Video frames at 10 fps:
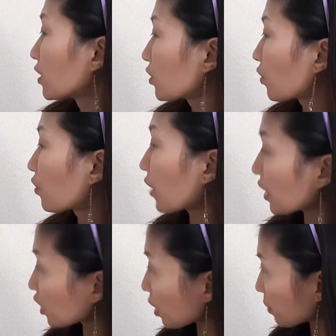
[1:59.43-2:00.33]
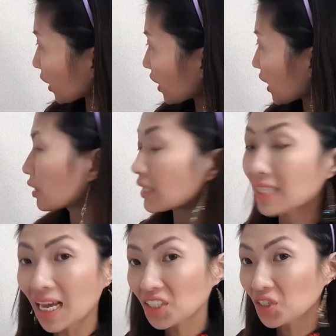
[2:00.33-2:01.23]
So the Raindrop technique is
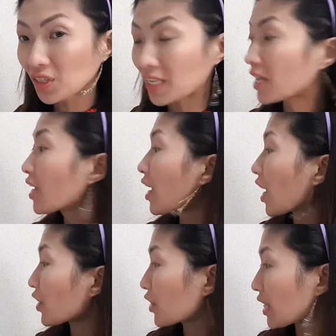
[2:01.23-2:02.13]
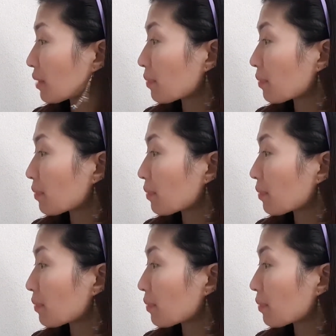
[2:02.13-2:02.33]
actually a unique